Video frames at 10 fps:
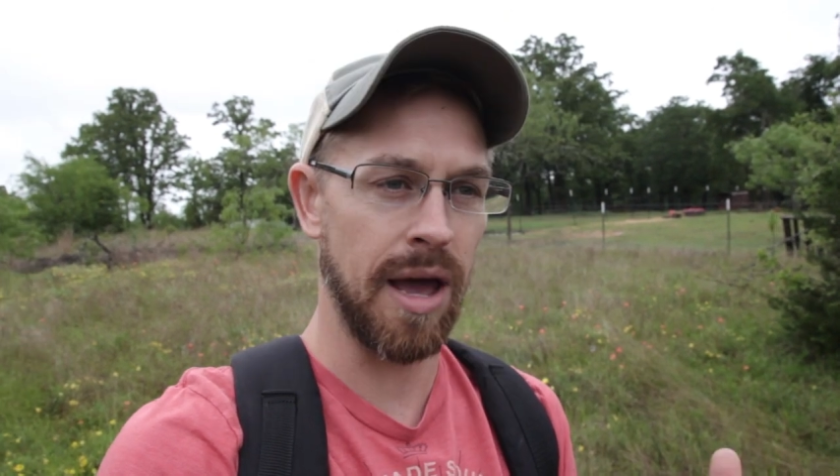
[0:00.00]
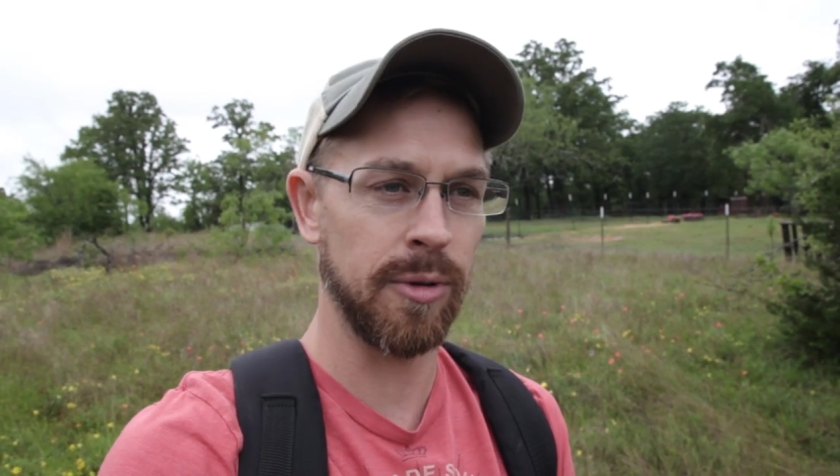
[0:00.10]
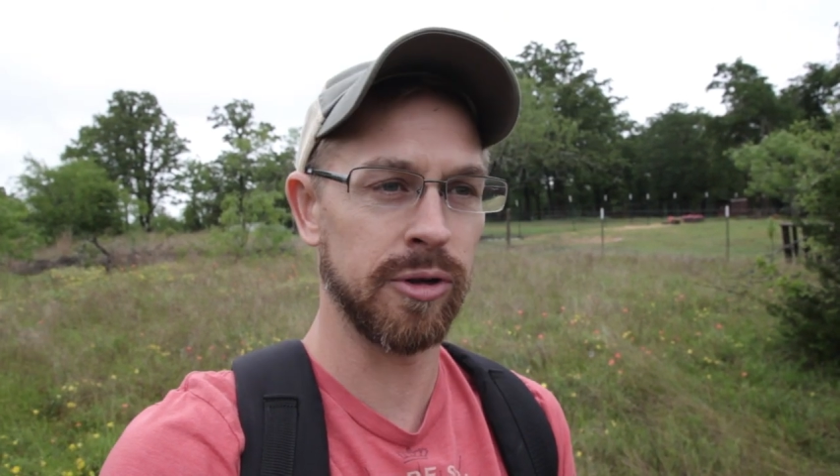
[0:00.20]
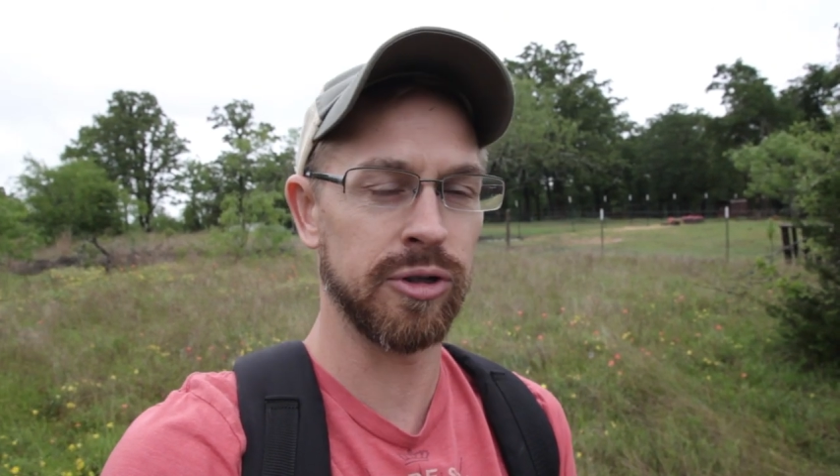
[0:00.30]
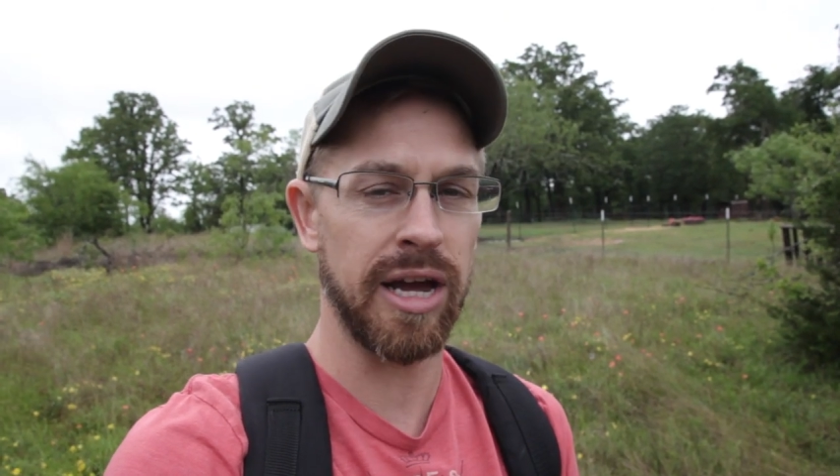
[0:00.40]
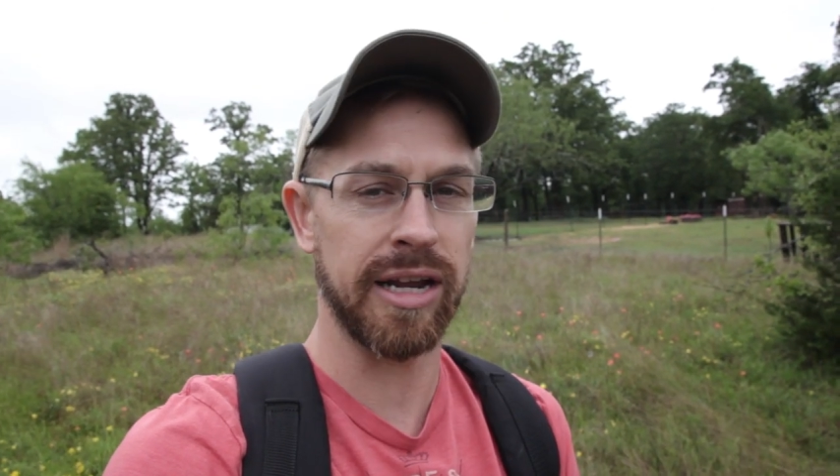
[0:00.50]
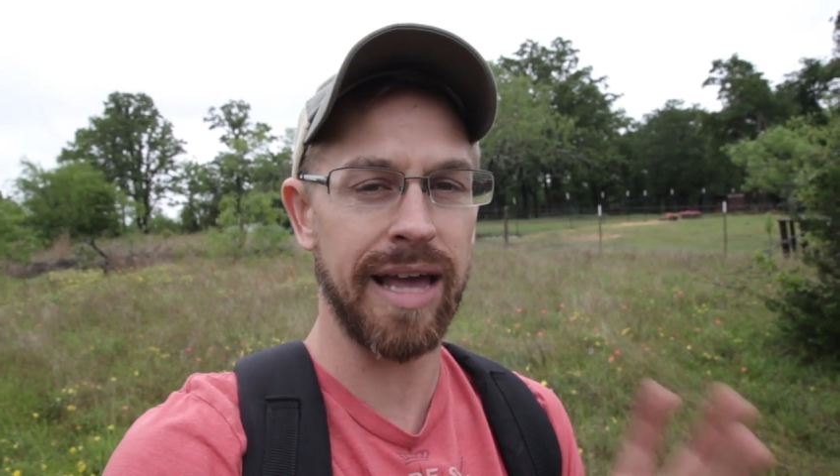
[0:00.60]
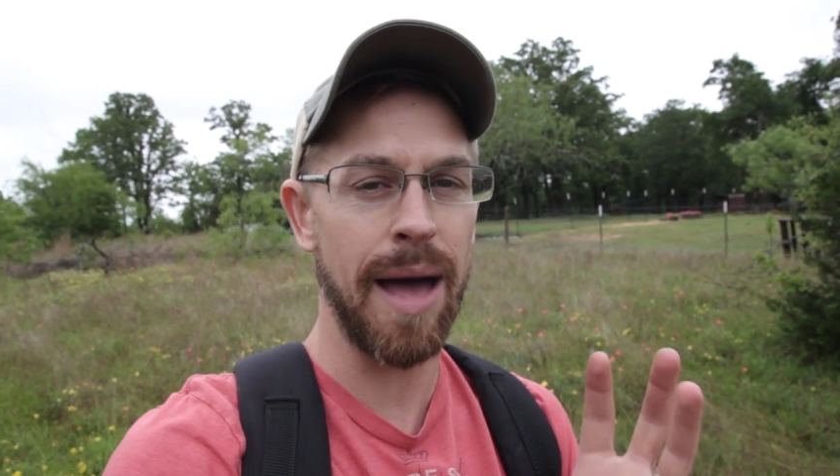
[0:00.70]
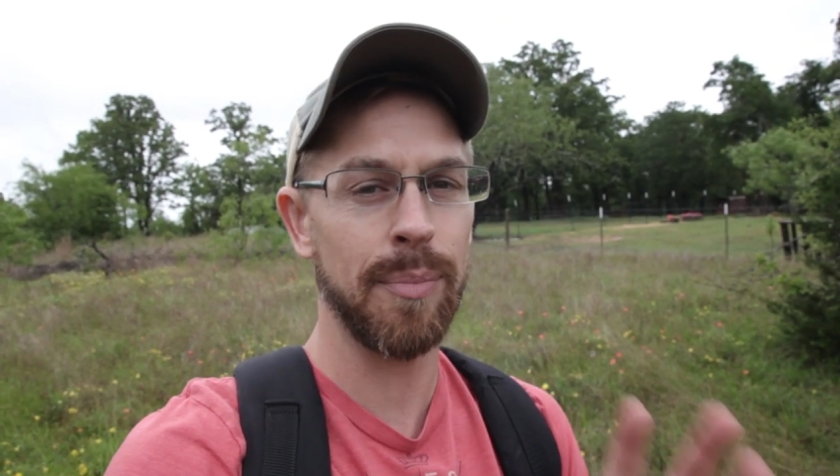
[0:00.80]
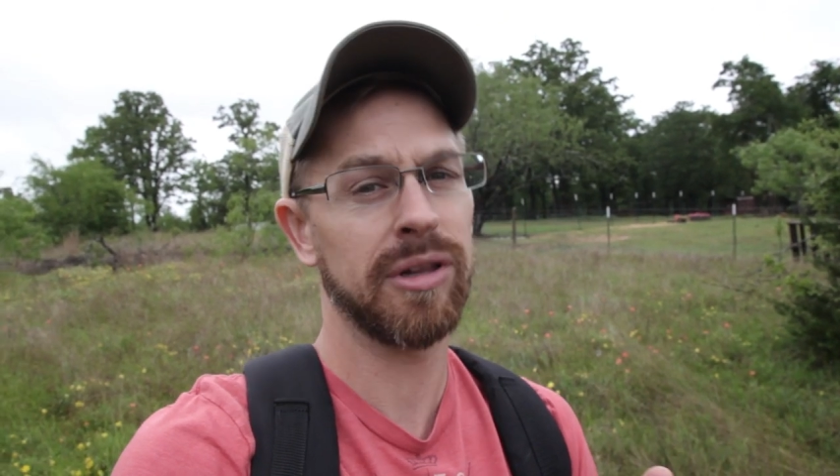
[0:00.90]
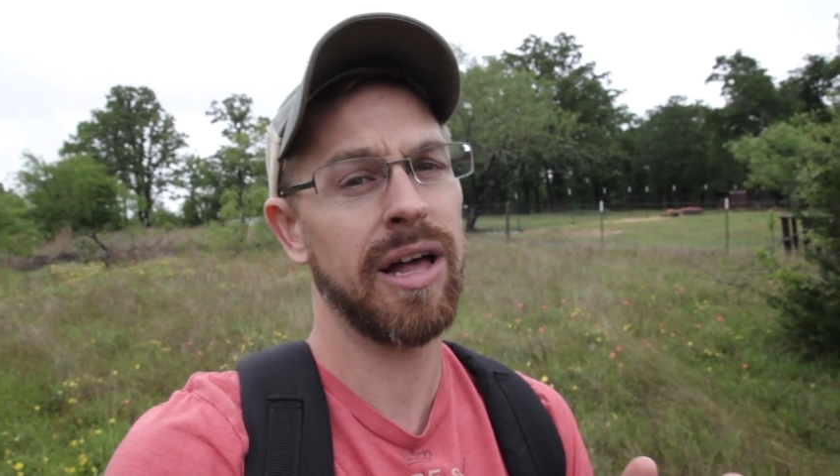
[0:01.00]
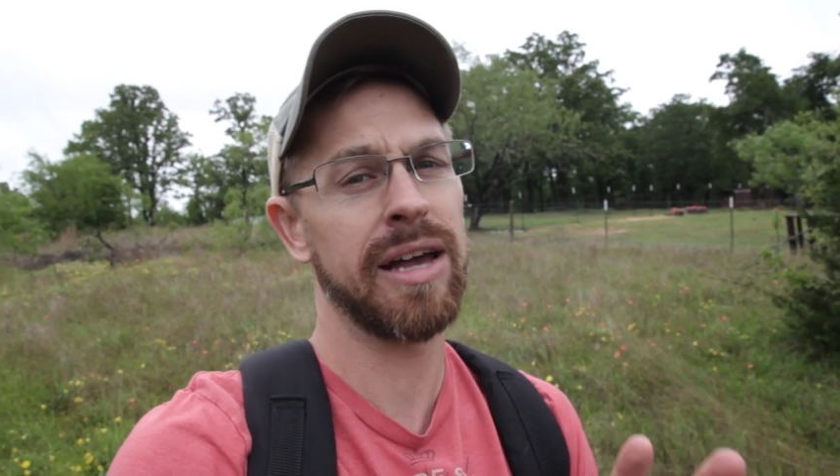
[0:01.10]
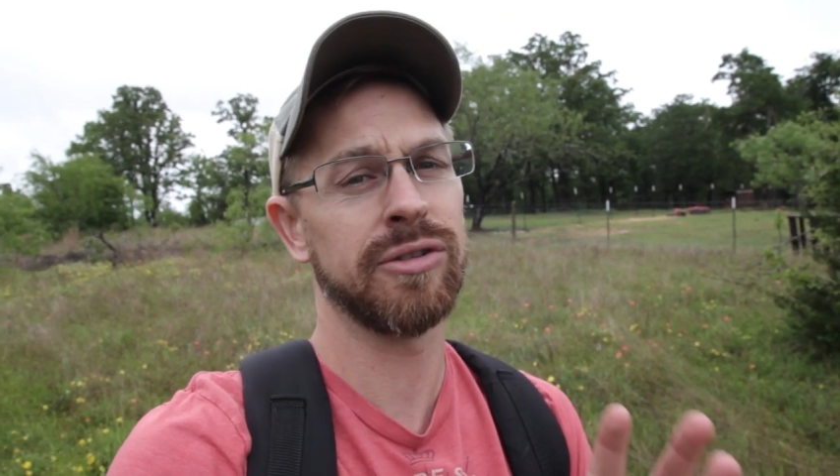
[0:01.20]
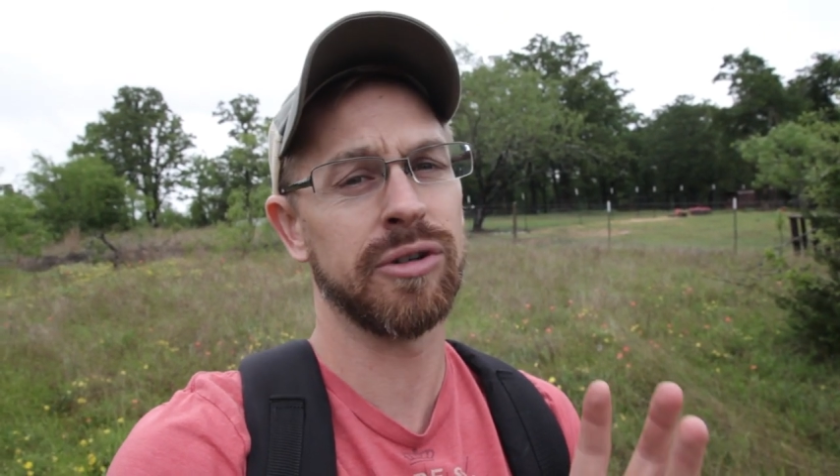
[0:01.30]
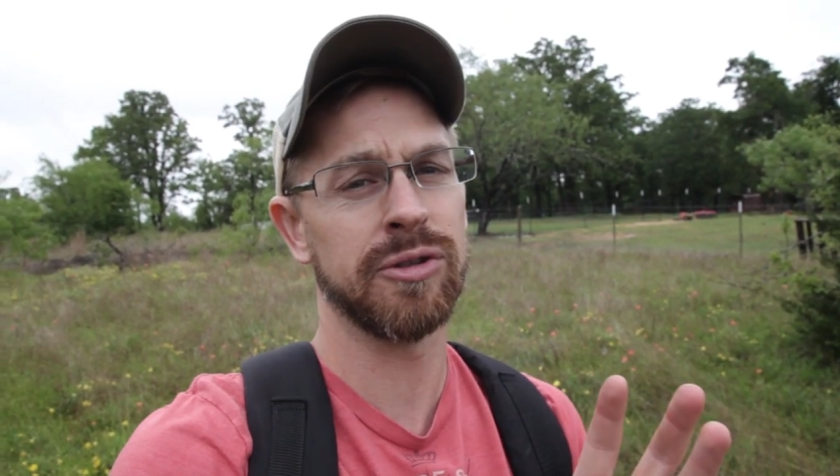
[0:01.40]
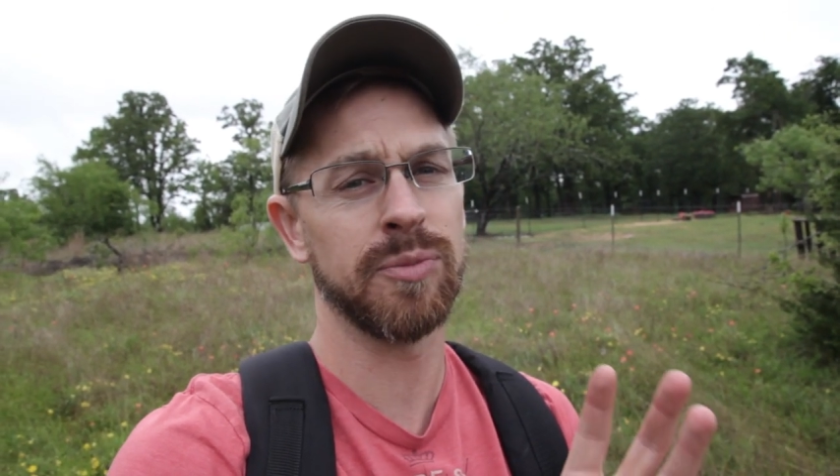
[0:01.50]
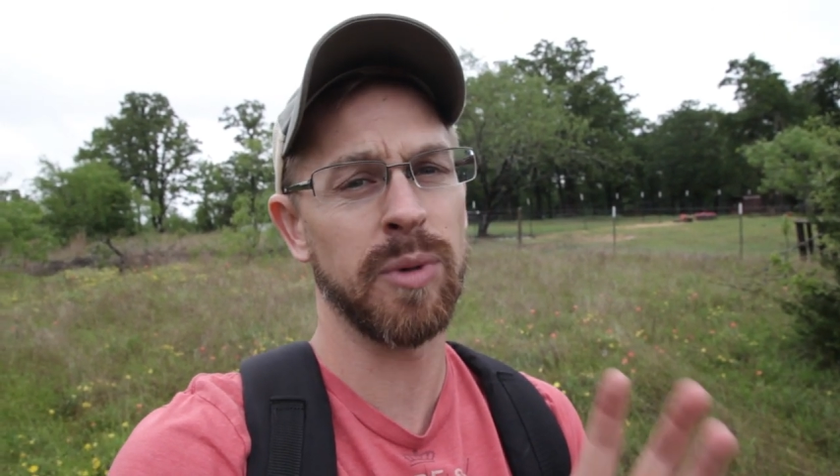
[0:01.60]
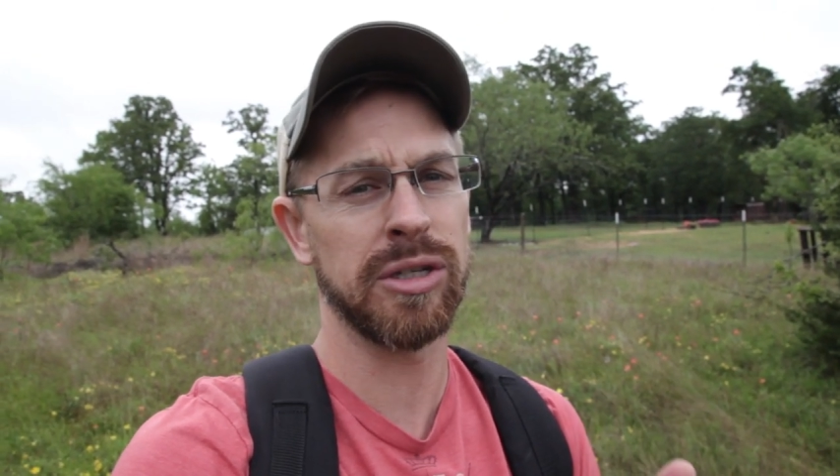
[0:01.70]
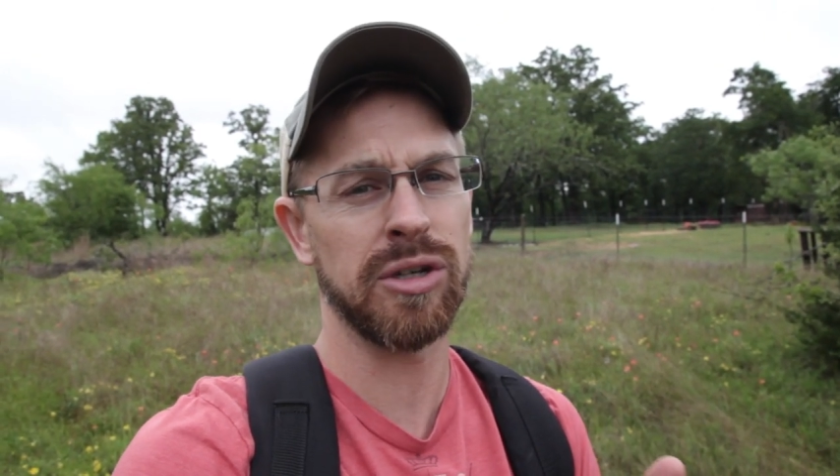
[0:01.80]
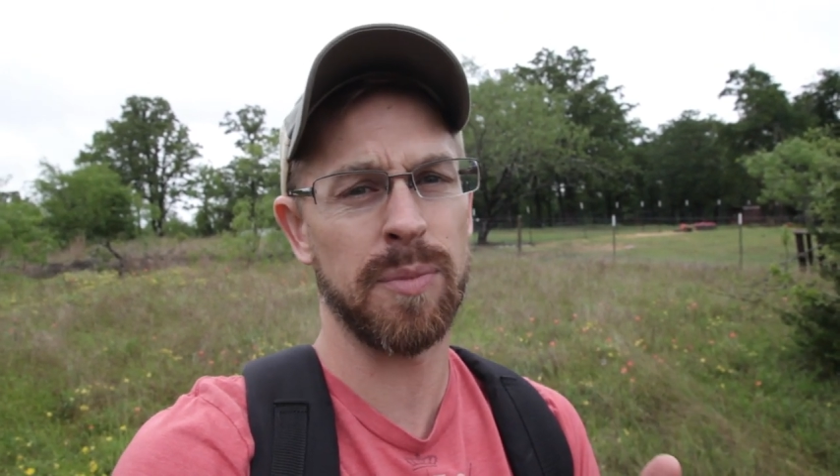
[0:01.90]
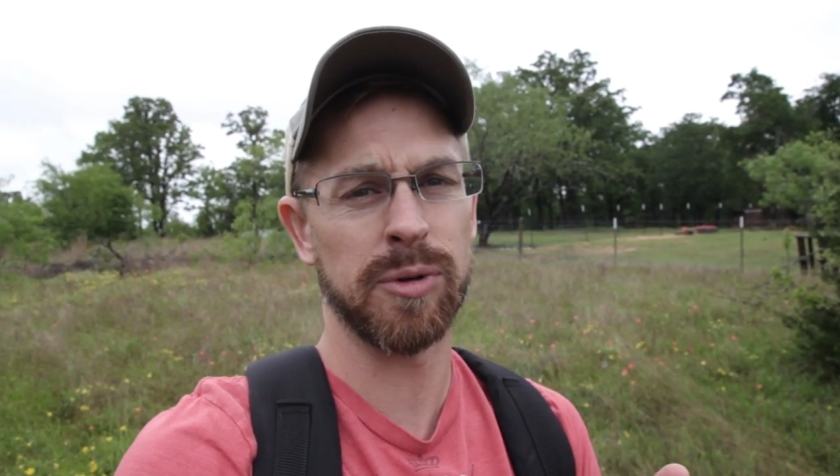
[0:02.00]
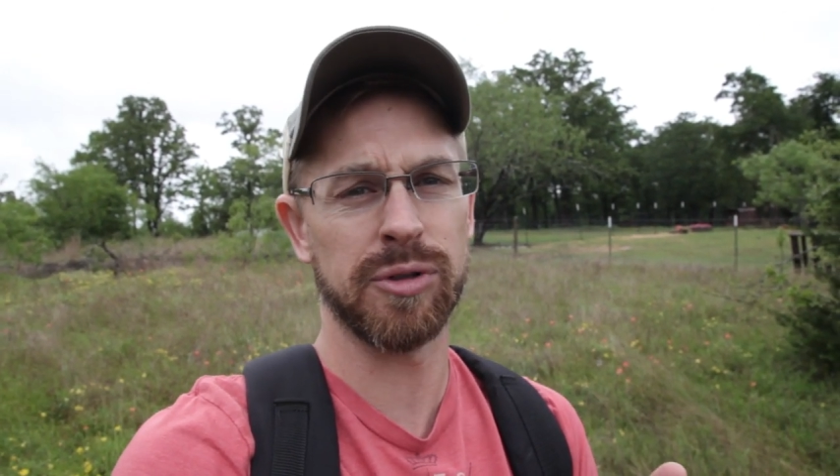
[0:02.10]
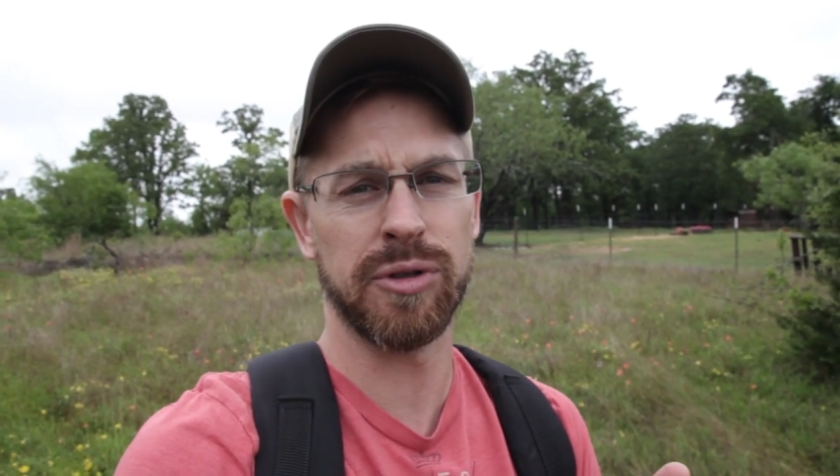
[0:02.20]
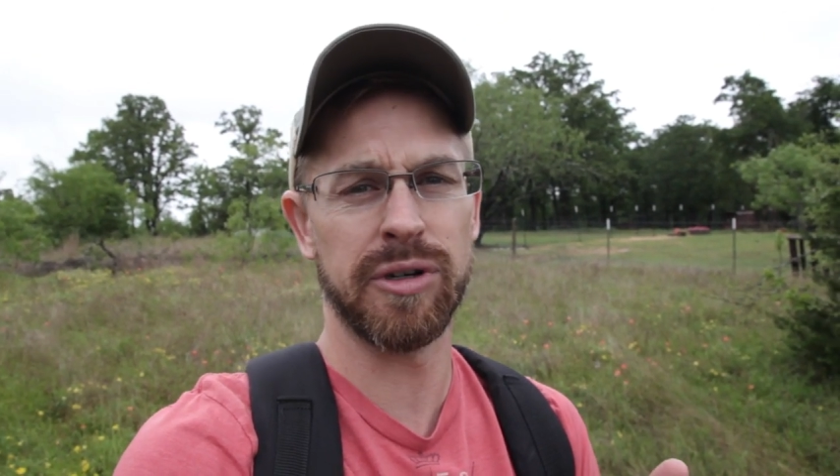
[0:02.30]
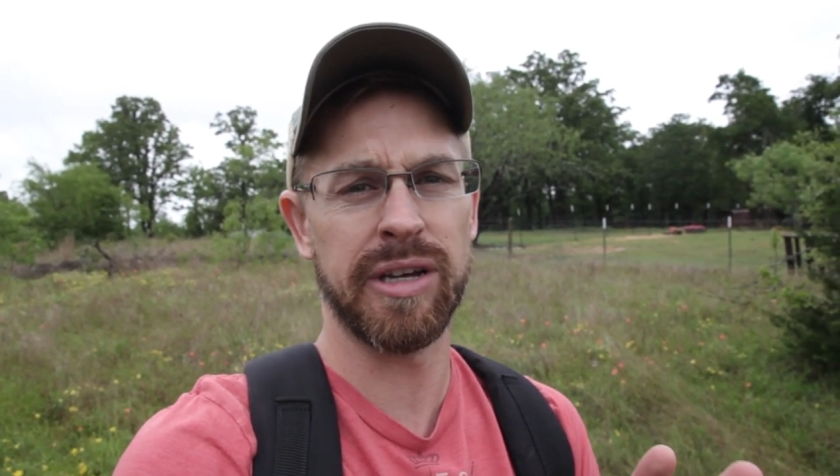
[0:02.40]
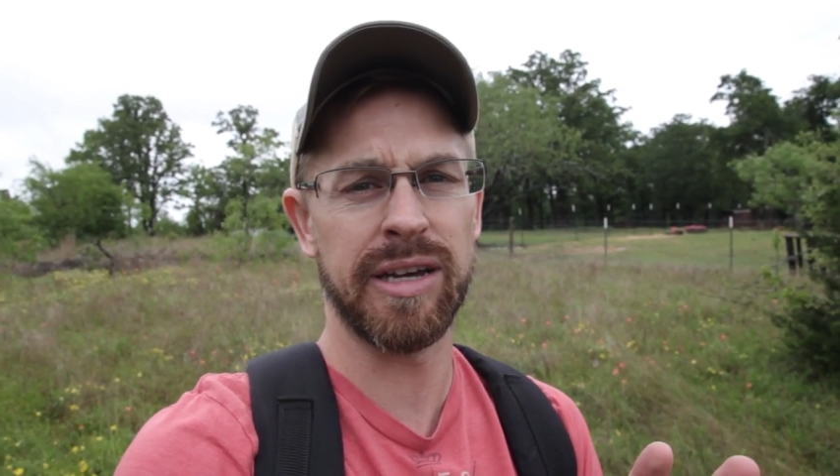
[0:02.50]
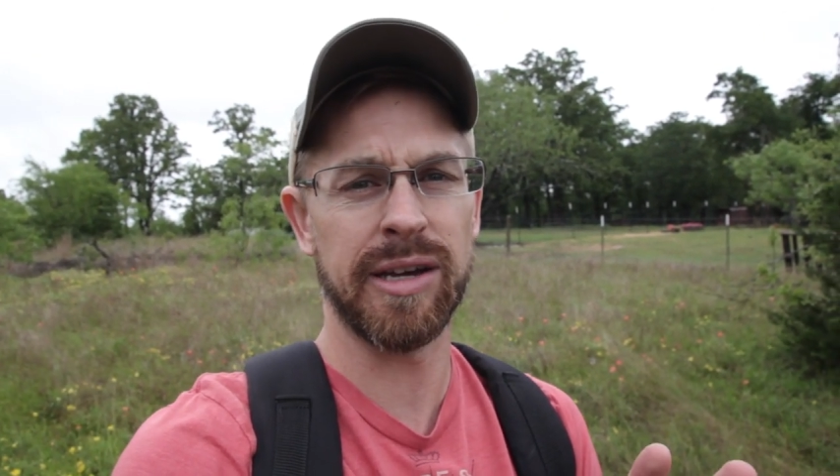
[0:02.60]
I'm going to try to capitalize on as much opportunity